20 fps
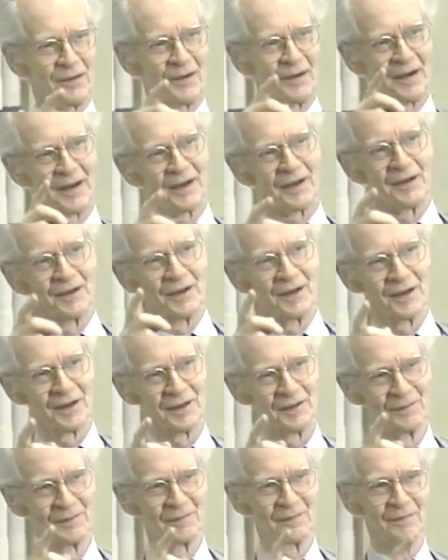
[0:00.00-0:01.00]
very
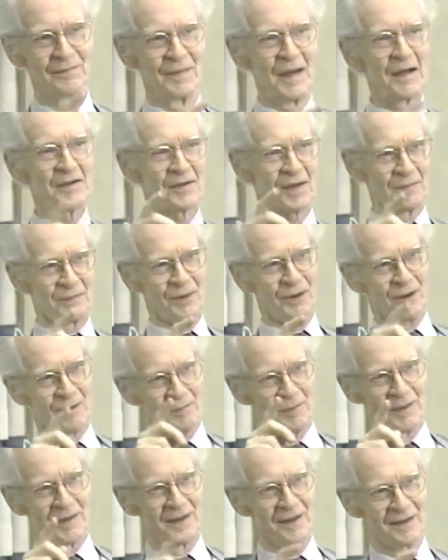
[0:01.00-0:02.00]
good basketball
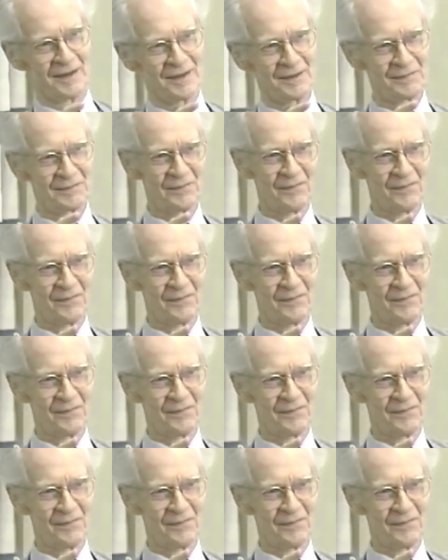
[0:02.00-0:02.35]
player